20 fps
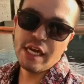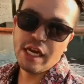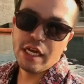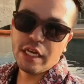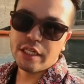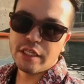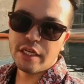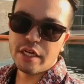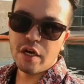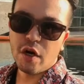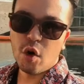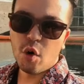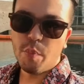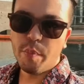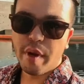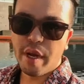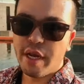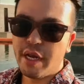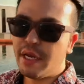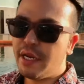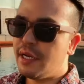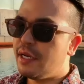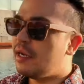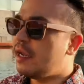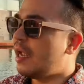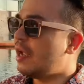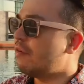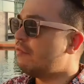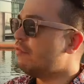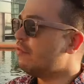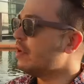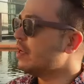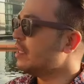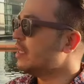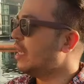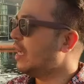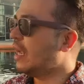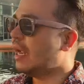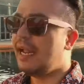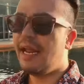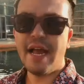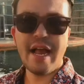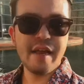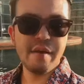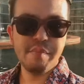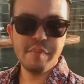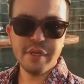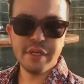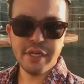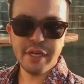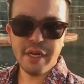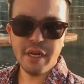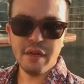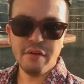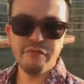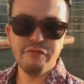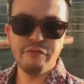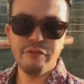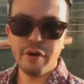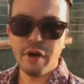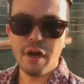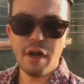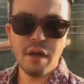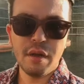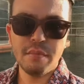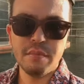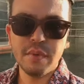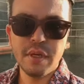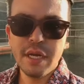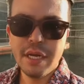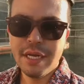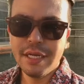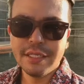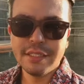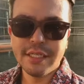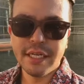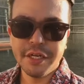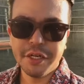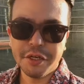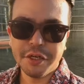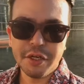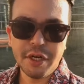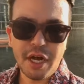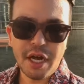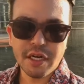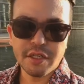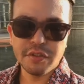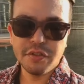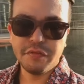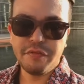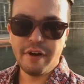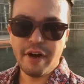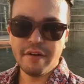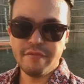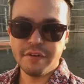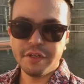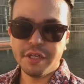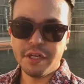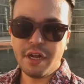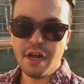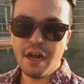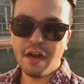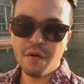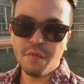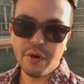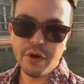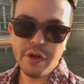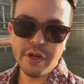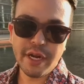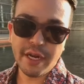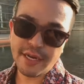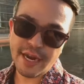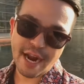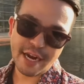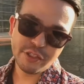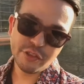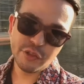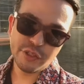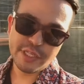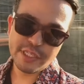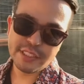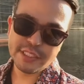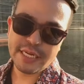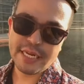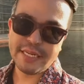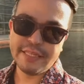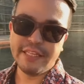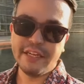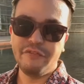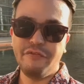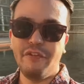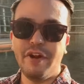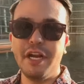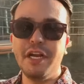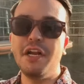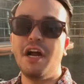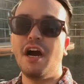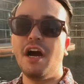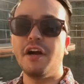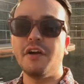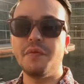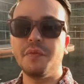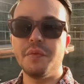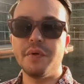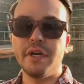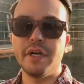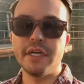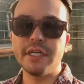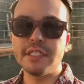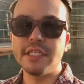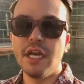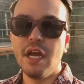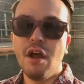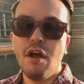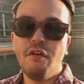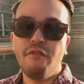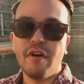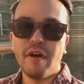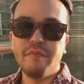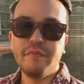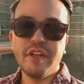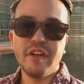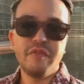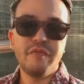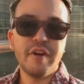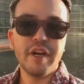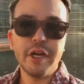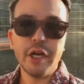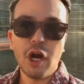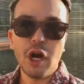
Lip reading: they're open every day, I believe from 10 o'clock to 5 o'clock, where you can actually see different artworks from different